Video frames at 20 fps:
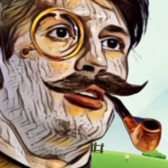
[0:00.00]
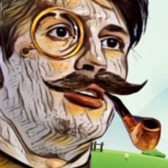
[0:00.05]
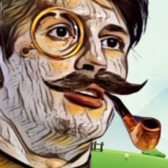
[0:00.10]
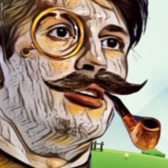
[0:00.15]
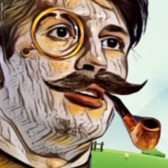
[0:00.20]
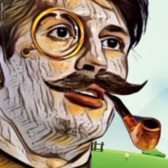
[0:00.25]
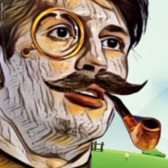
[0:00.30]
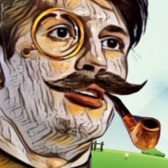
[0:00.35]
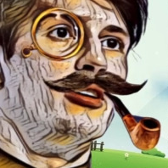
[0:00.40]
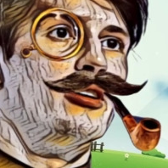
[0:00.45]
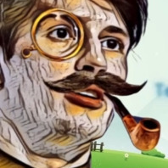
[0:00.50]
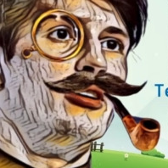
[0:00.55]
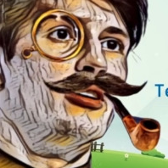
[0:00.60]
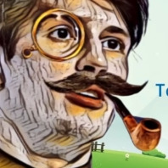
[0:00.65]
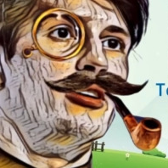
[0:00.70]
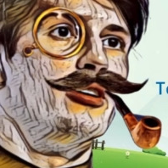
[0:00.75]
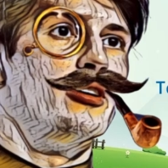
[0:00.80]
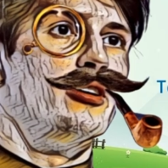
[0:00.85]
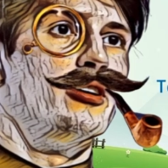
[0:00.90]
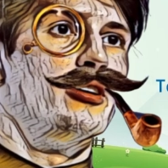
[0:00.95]

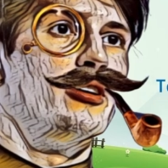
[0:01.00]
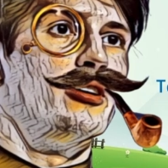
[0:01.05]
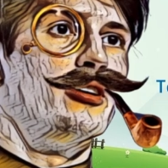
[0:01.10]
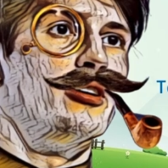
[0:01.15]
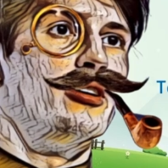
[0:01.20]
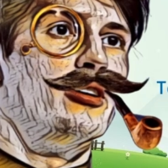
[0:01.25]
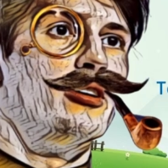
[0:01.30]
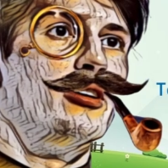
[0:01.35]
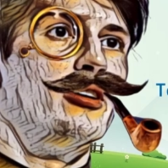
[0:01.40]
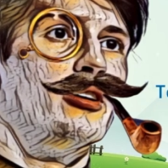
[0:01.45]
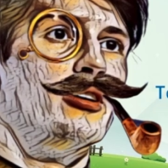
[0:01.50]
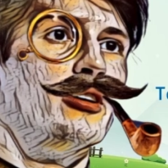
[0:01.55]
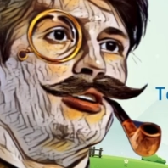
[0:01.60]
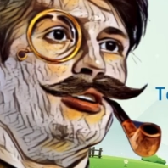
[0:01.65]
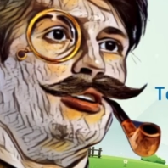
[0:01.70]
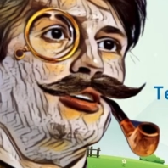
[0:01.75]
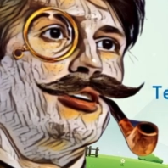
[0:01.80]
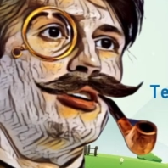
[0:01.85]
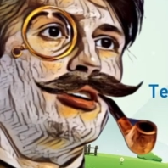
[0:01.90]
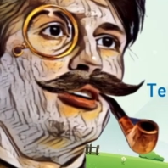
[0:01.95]
Nobody speaks.